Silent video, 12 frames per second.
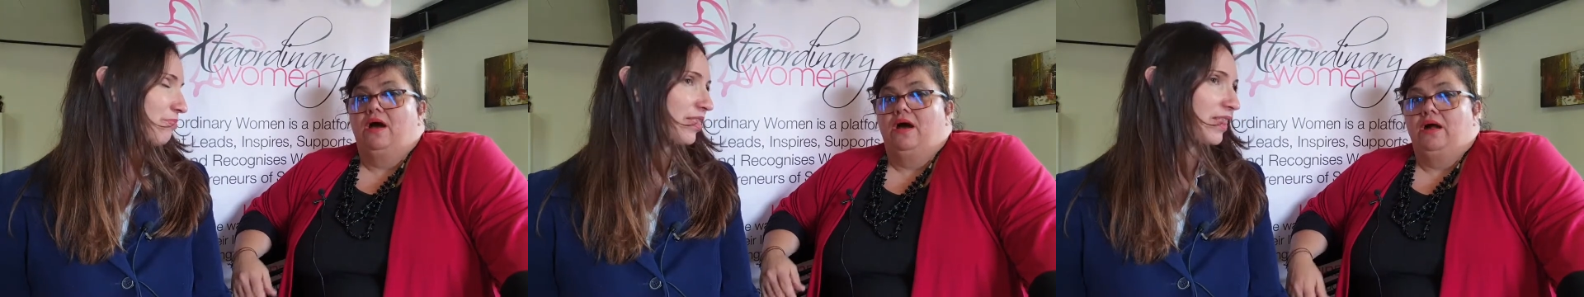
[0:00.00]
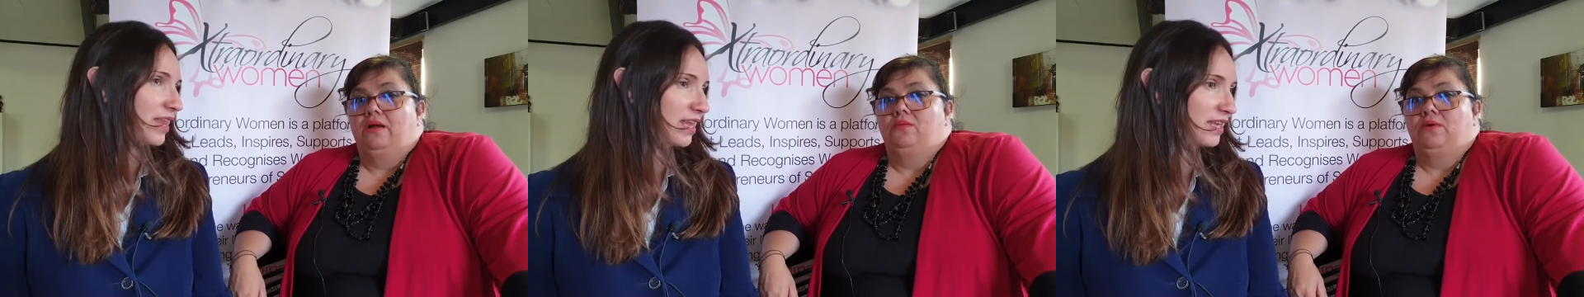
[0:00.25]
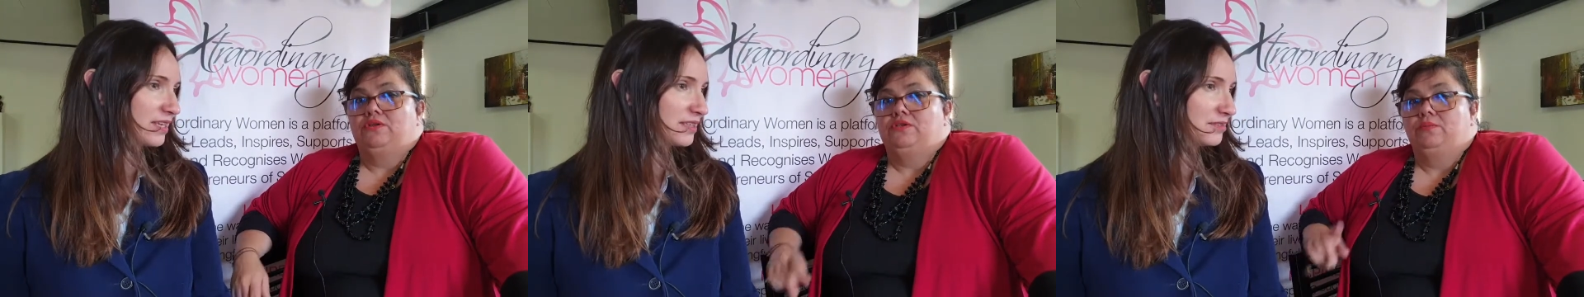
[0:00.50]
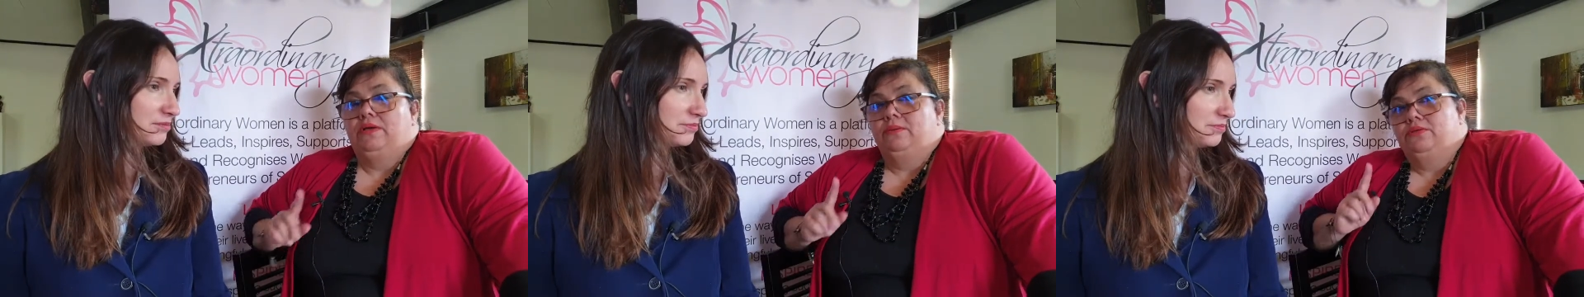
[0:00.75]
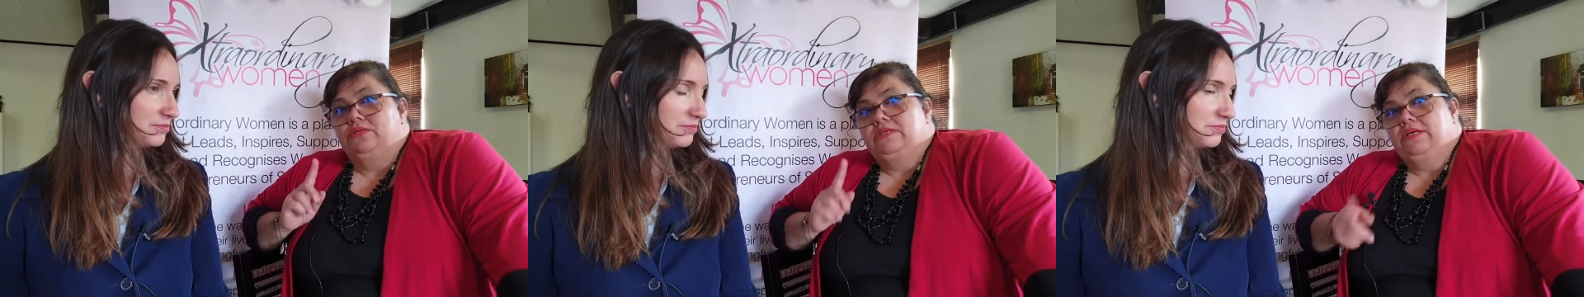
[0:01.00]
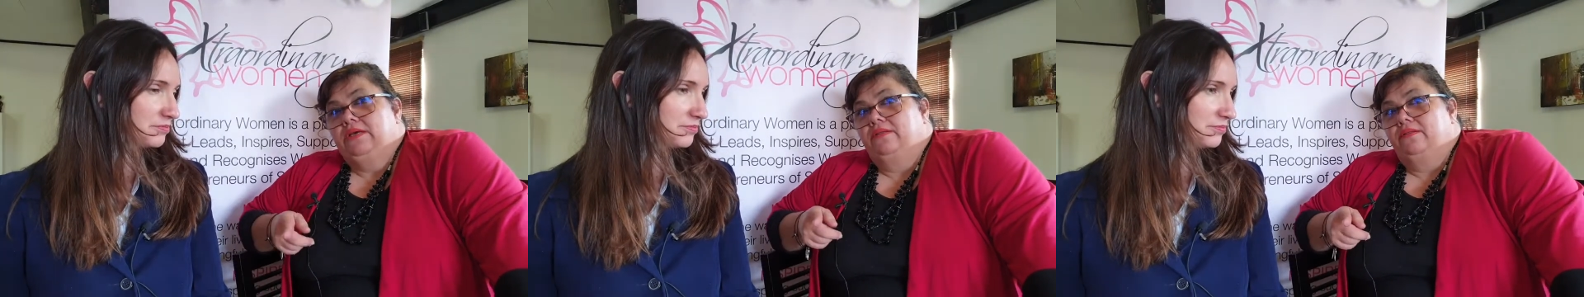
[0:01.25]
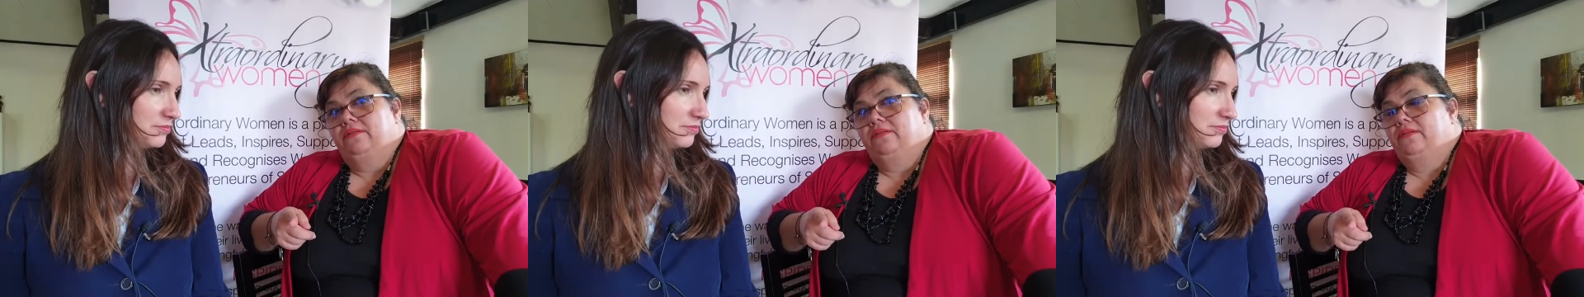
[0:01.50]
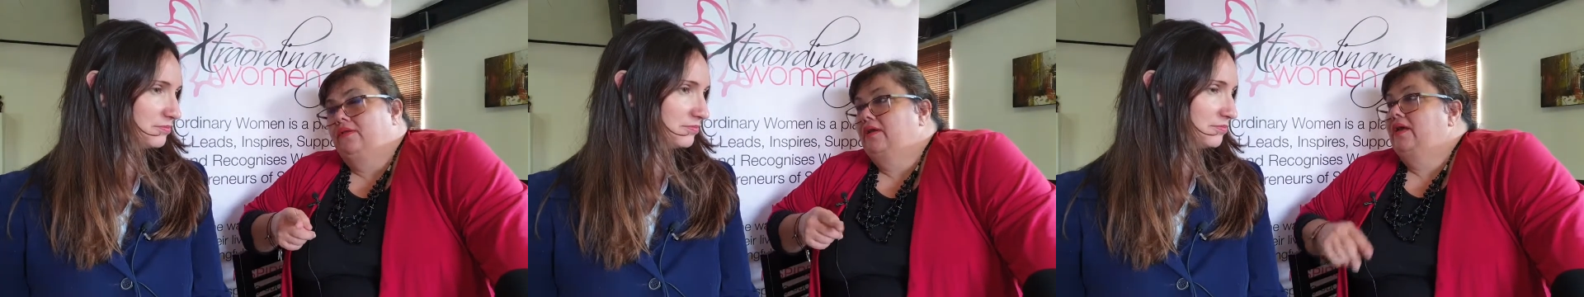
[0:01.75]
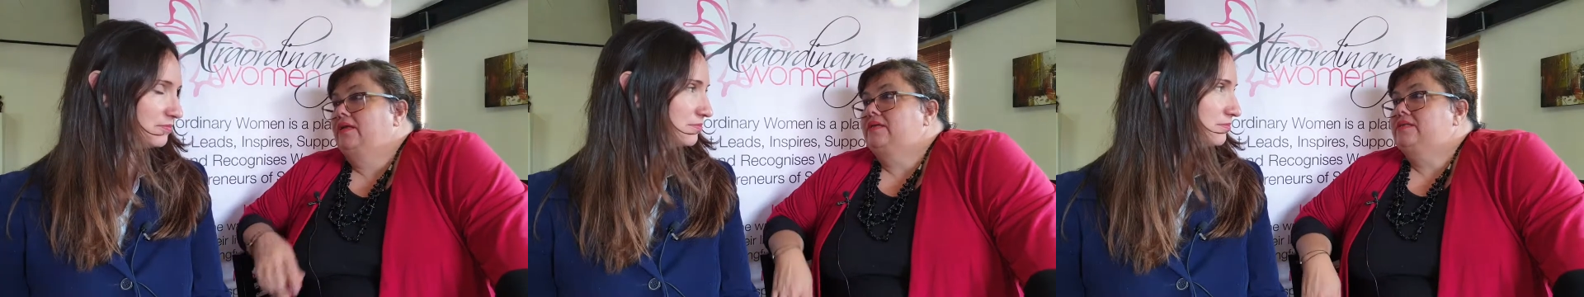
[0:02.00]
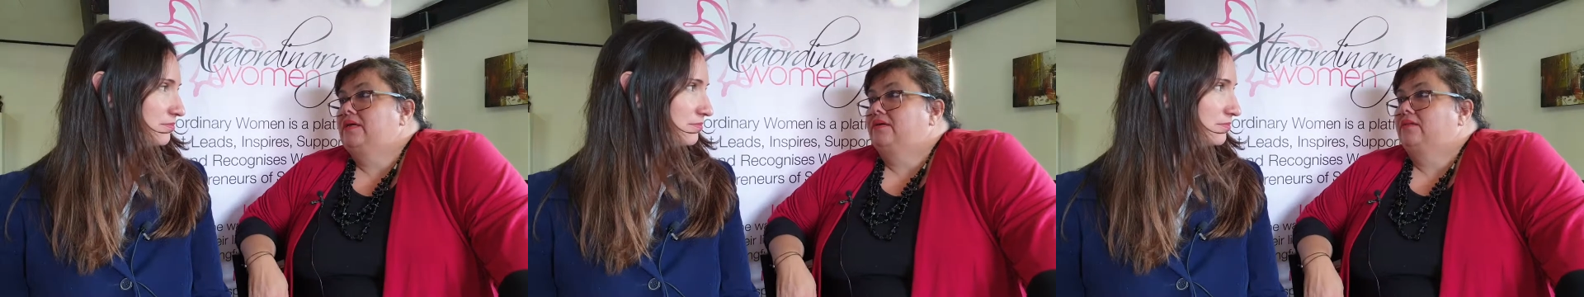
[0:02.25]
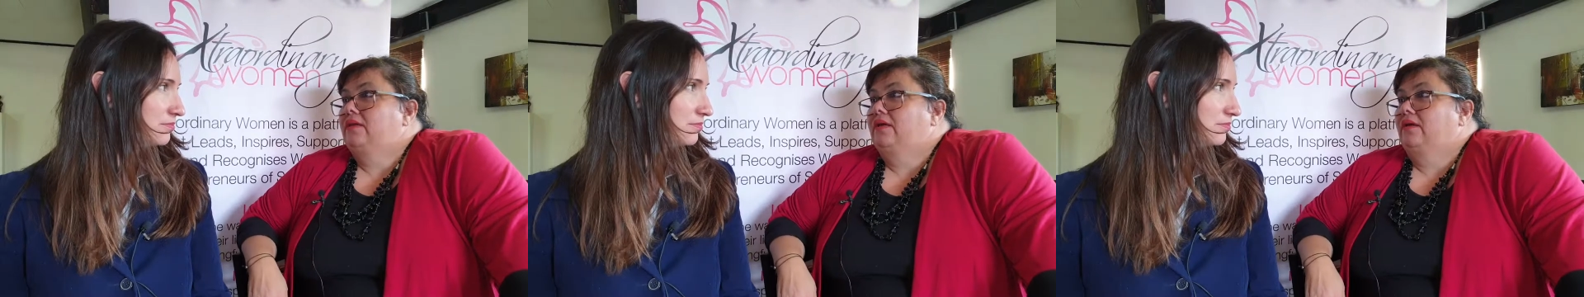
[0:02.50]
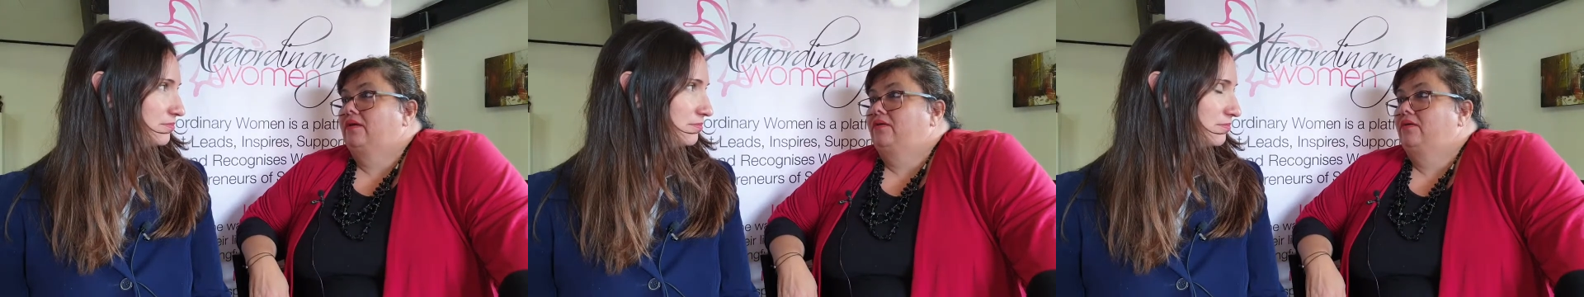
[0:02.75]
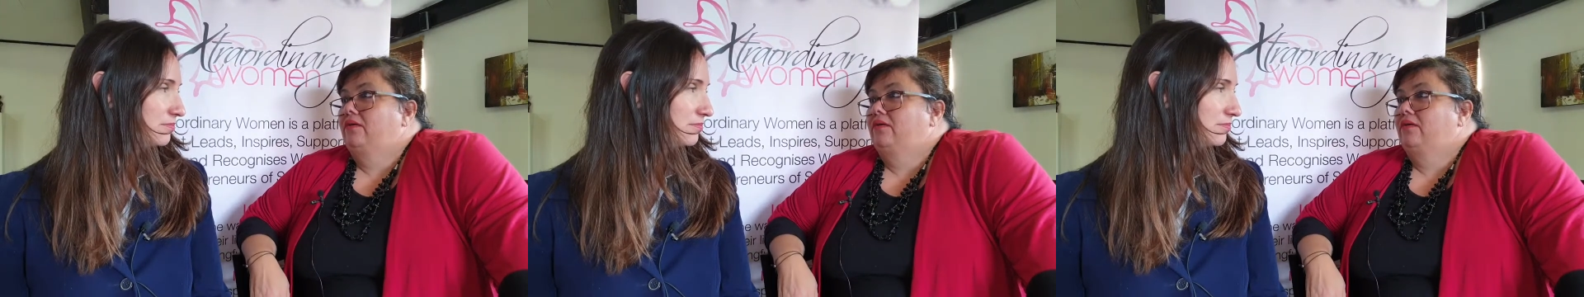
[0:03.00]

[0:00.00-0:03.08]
Speaker 1: I want to be able to tell the ladies out there